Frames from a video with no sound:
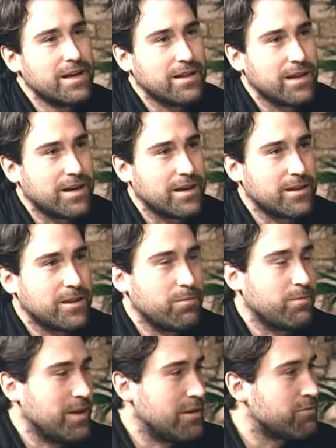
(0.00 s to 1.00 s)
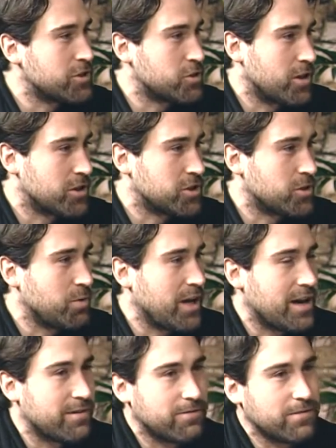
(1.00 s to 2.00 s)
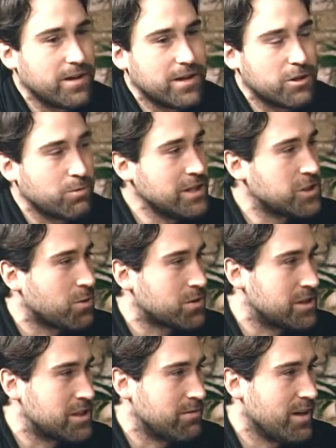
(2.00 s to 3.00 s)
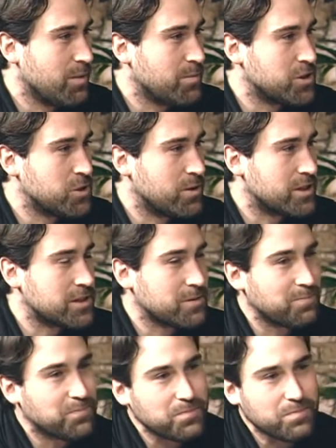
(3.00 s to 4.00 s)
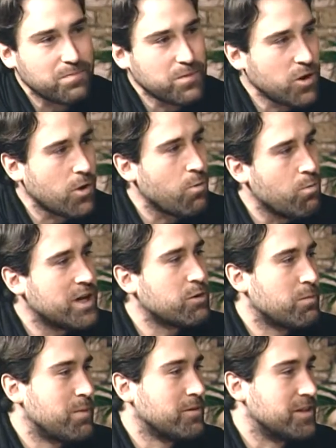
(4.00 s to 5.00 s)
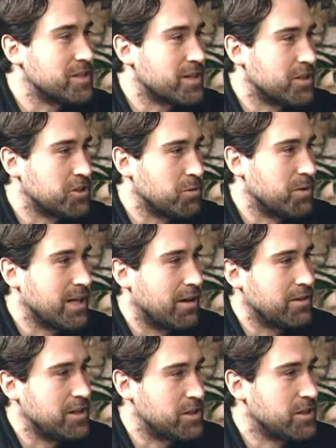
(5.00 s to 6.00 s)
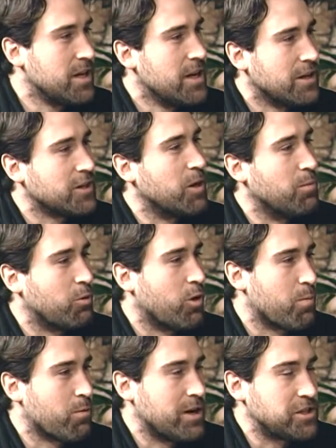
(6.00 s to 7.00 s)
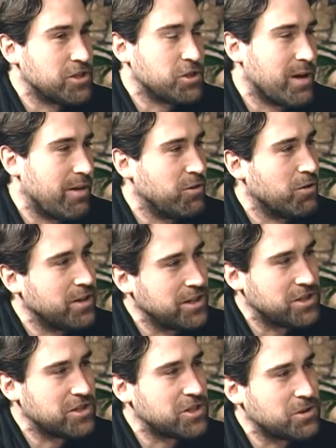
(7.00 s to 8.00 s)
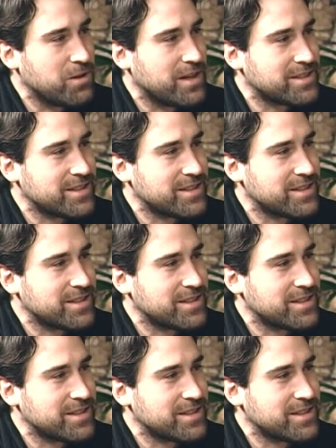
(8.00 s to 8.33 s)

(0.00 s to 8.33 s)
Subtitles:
the infrastructure, we have the resources available to us. We could rebuild this country without these global corporations who have no allegiance to us.